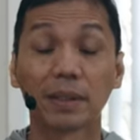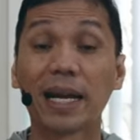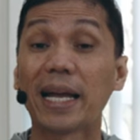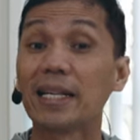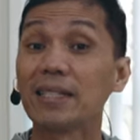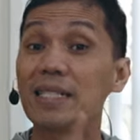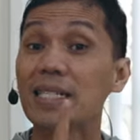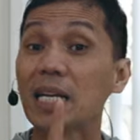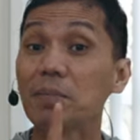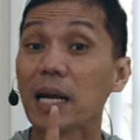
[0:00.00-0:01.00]
and at the
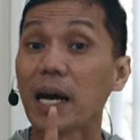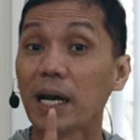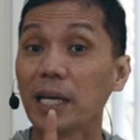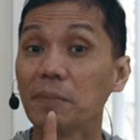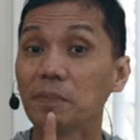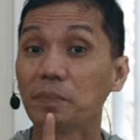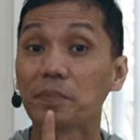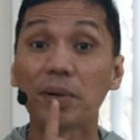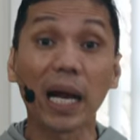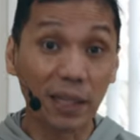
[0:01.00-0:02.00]
same time
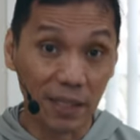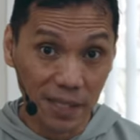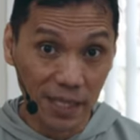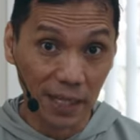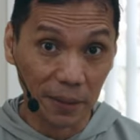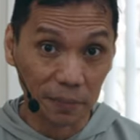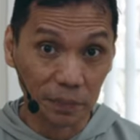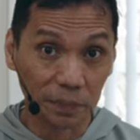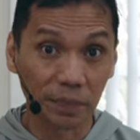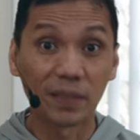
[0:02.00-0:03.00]
practicing
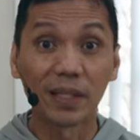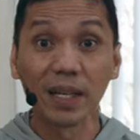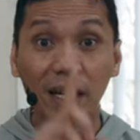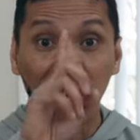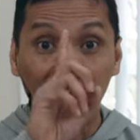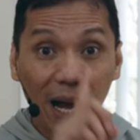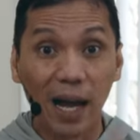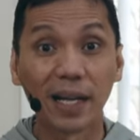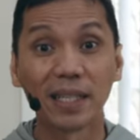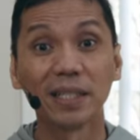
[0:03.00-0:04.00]

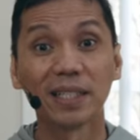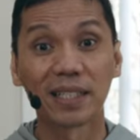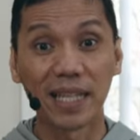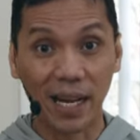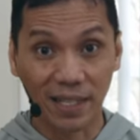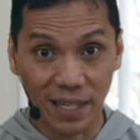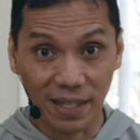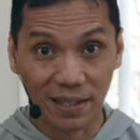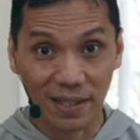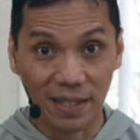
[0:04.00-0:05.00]
eye
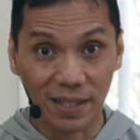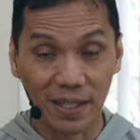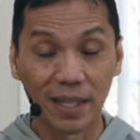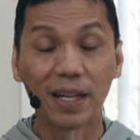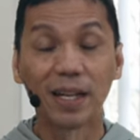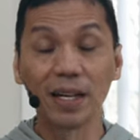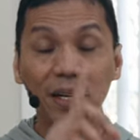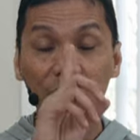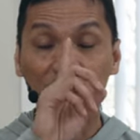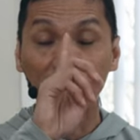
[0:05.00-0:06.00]
techniques.
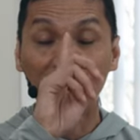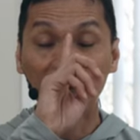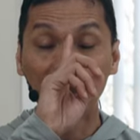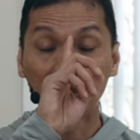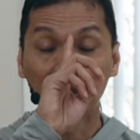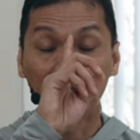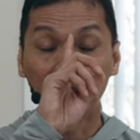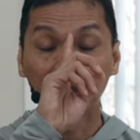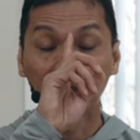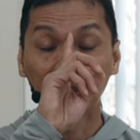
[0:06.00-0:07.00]
Shambhavi
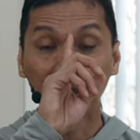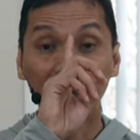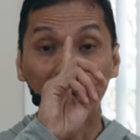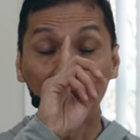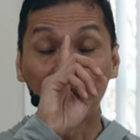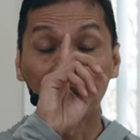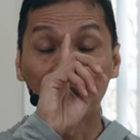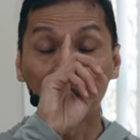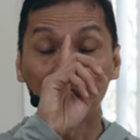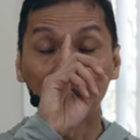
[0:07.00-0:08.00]
Mudra, whether
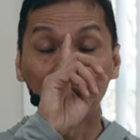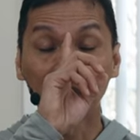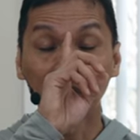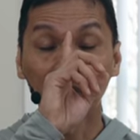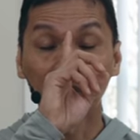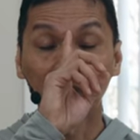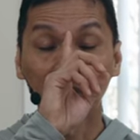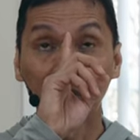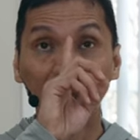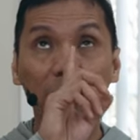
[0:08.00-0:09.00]
internal
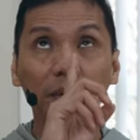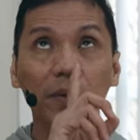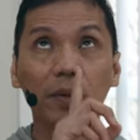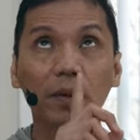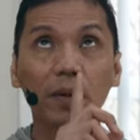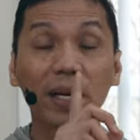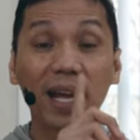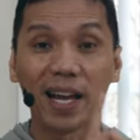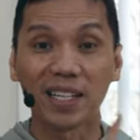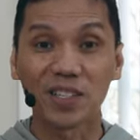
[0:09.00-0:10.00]
or
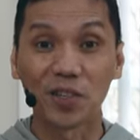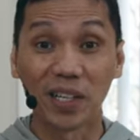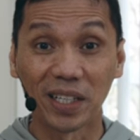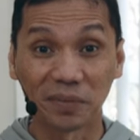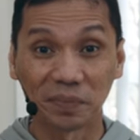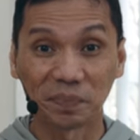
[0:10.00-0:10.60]
external.